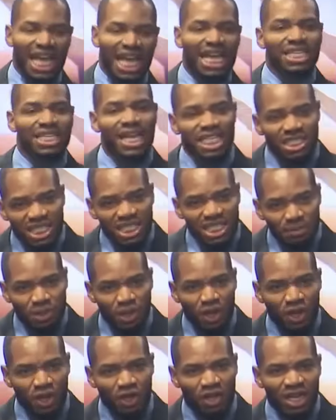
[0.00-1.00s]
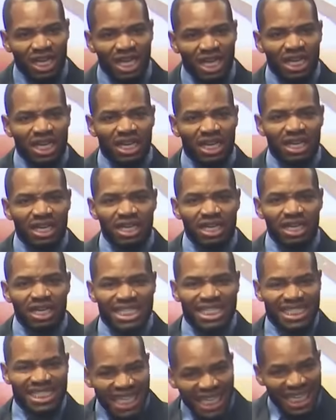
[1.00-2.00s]
like that scripture,
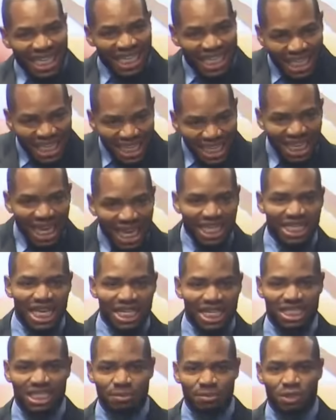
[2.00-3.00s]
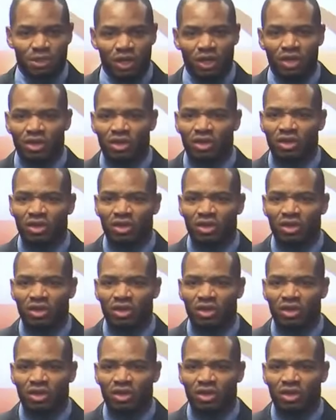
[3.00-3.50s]
think like that scripture,